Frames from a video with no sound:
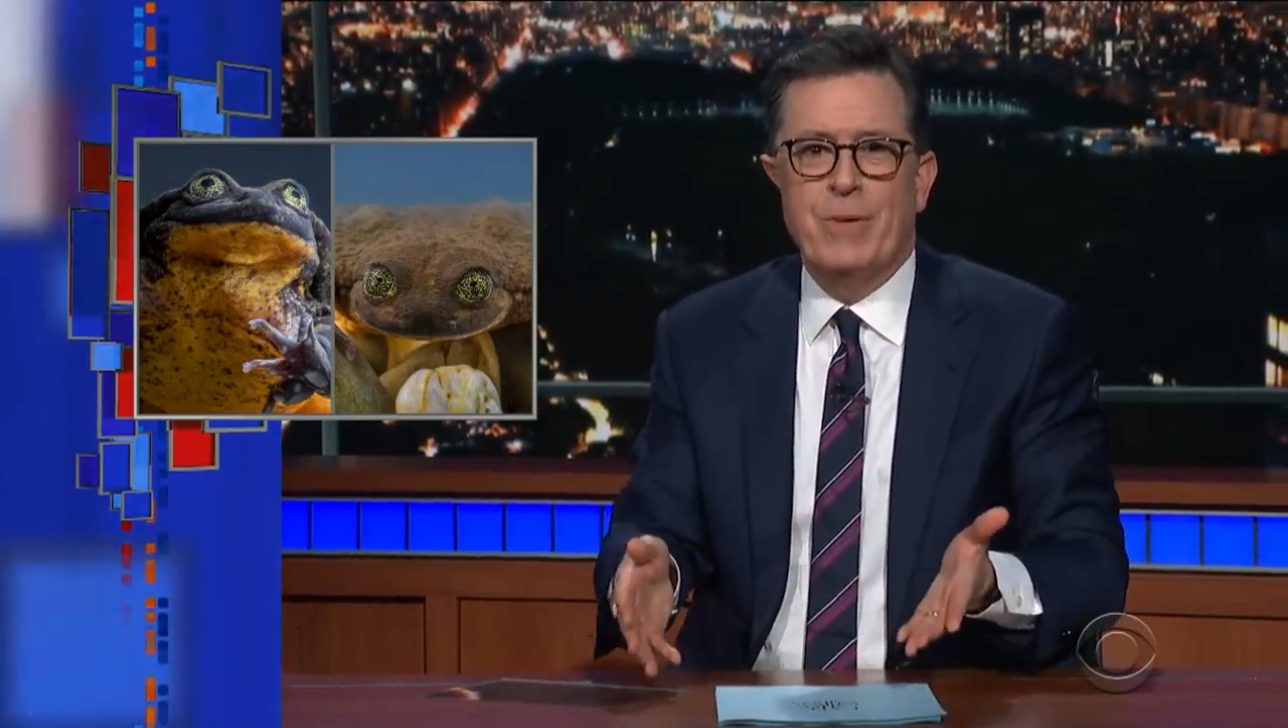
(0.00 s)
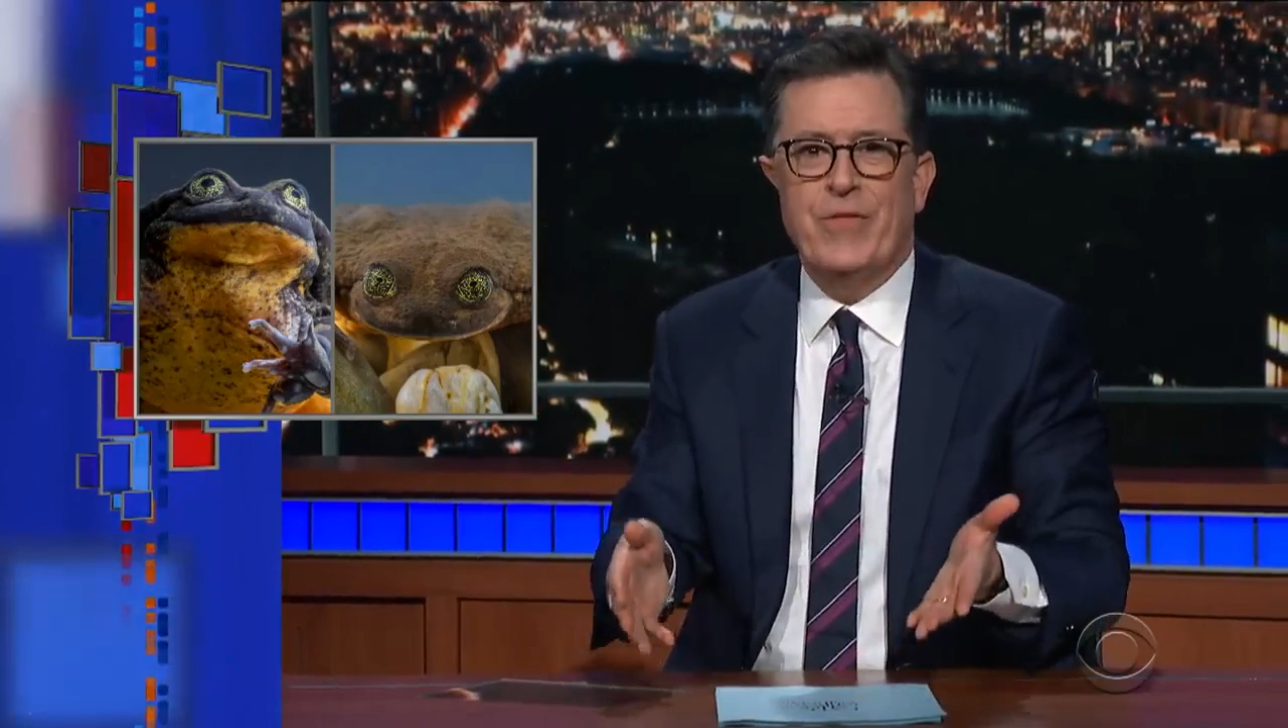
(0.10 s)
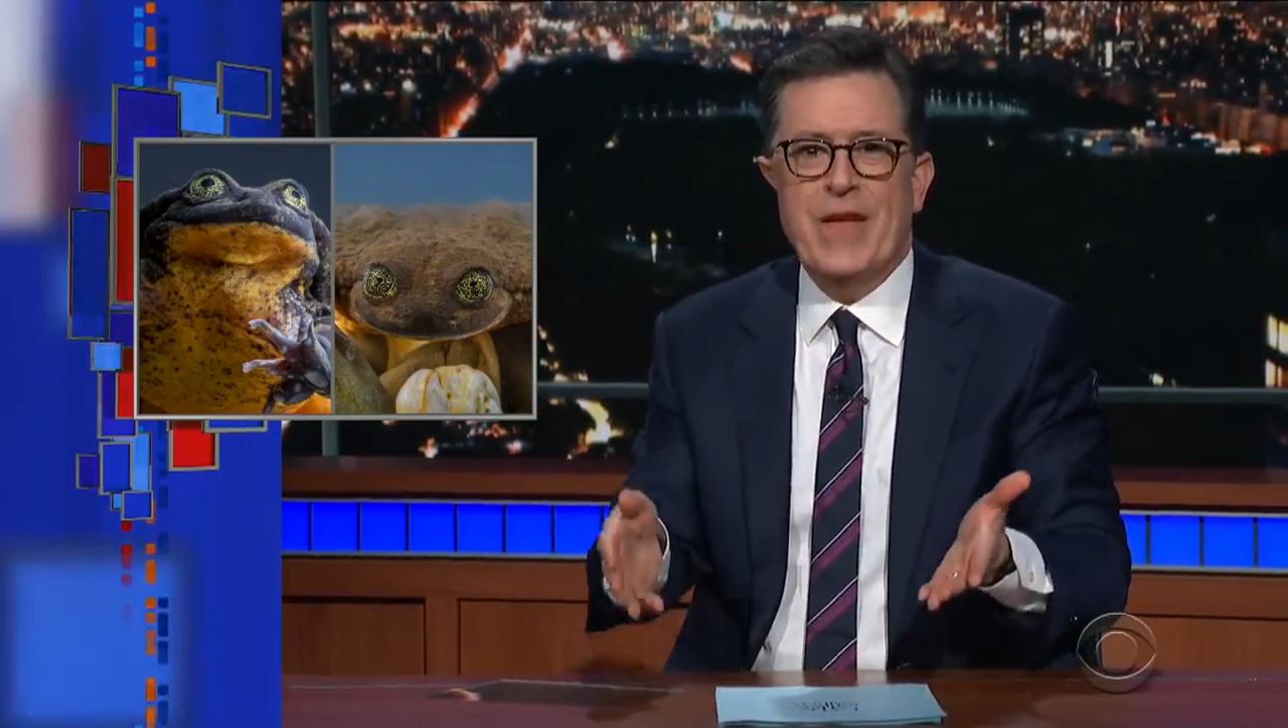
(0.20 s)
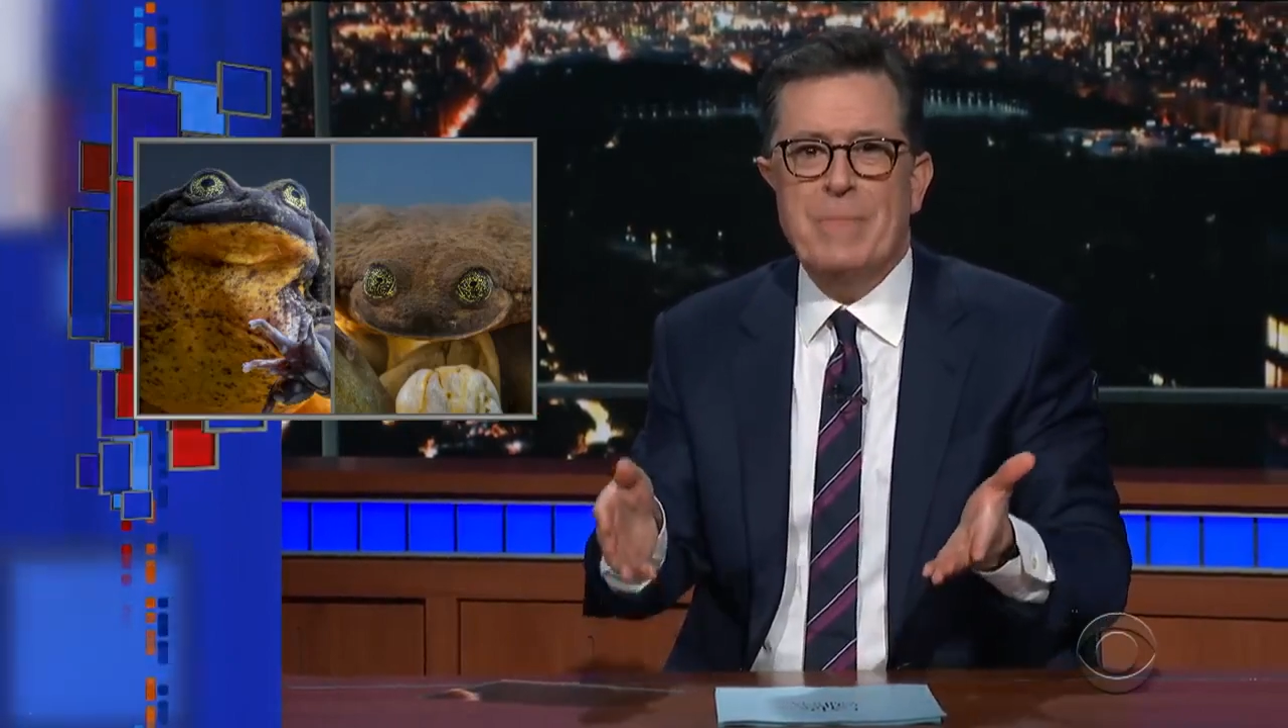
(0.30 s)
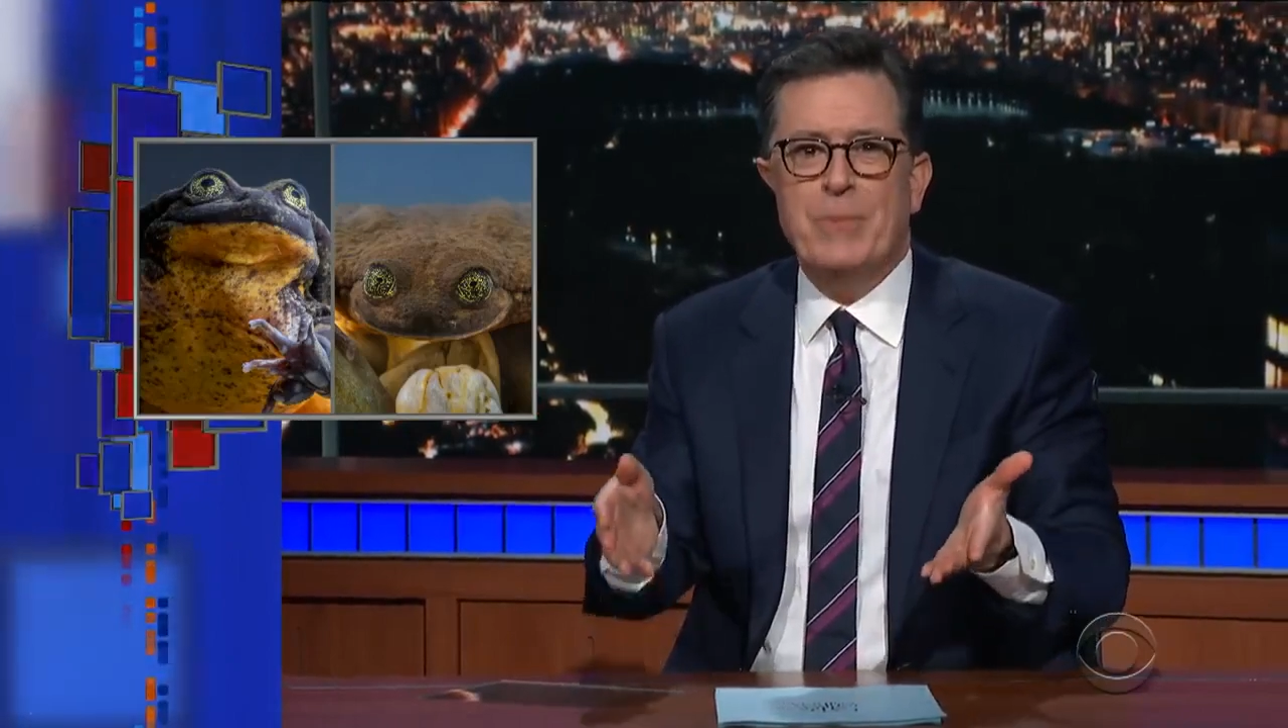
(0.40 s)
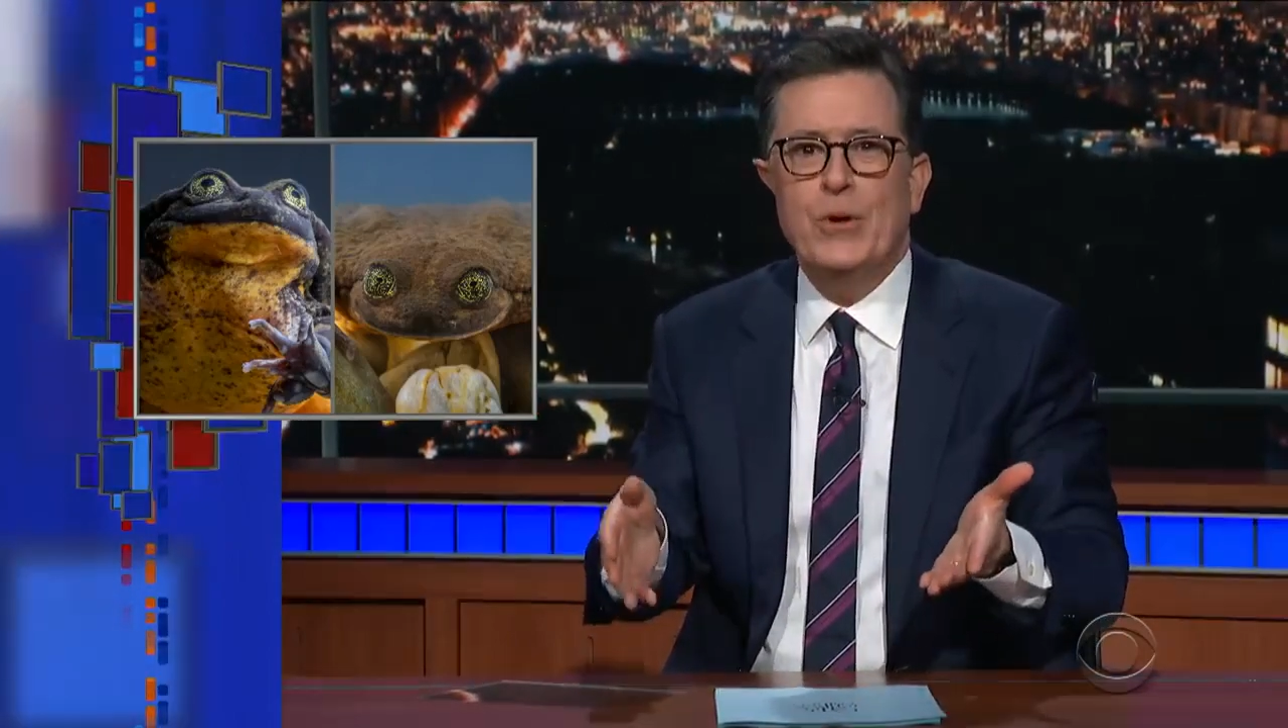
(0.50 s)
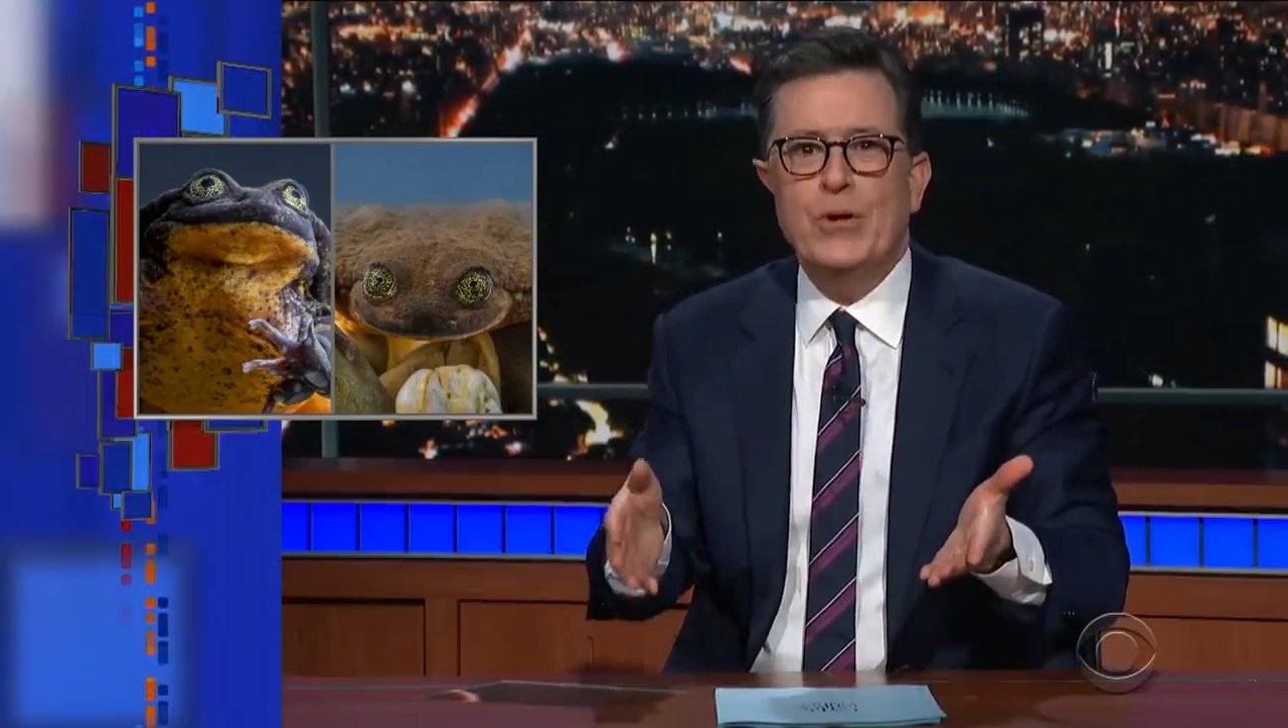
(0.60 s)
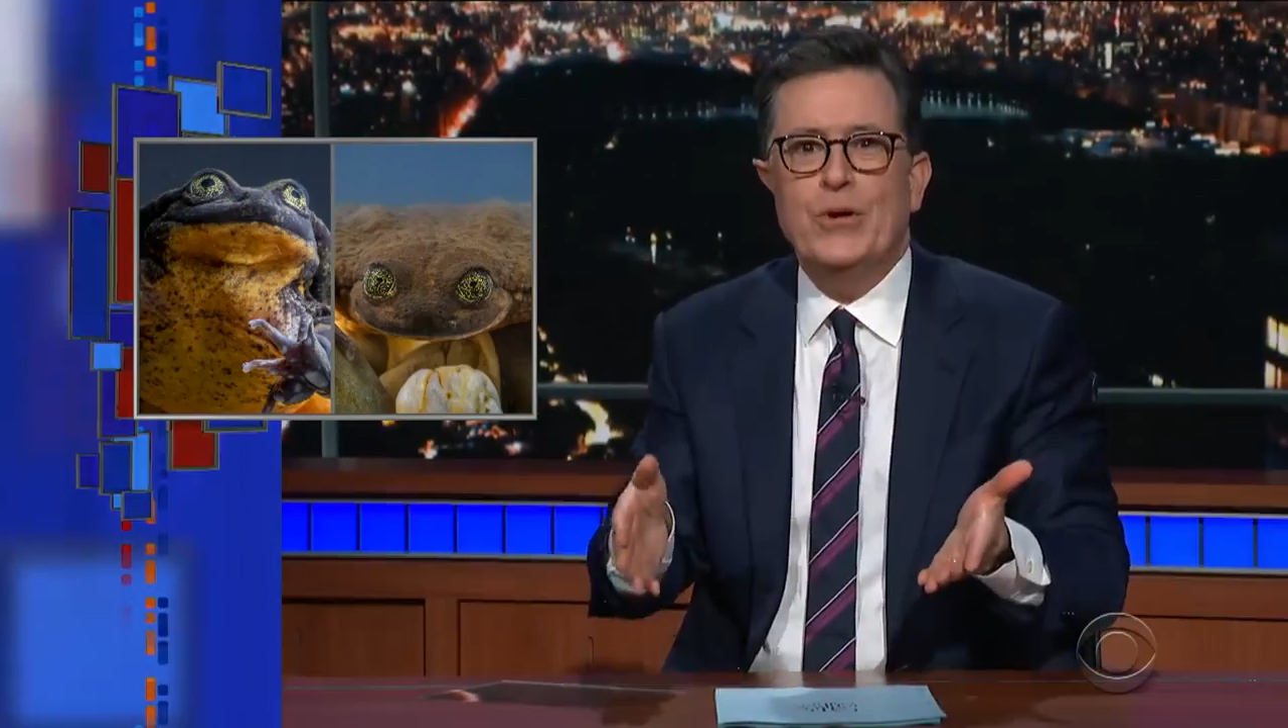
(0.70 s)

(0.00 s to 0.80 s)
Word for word: but they put